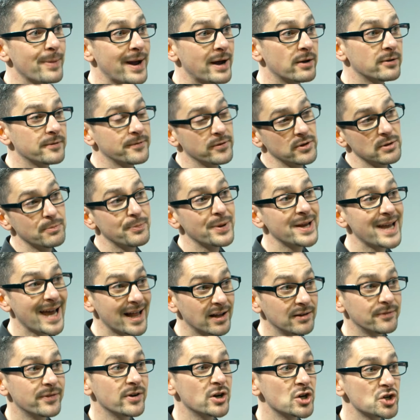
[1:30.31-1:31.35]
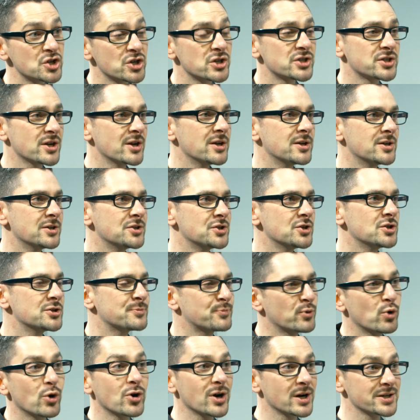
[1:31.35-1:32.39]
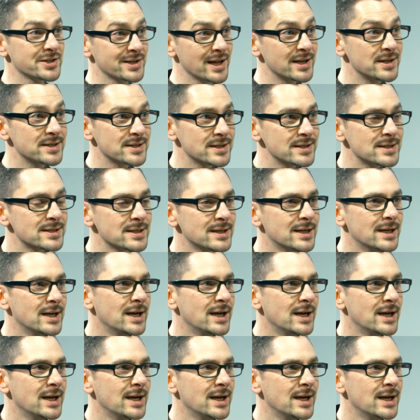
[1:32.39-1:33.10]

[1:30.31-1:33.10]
mount for the PL version, so you could use broadcast lenses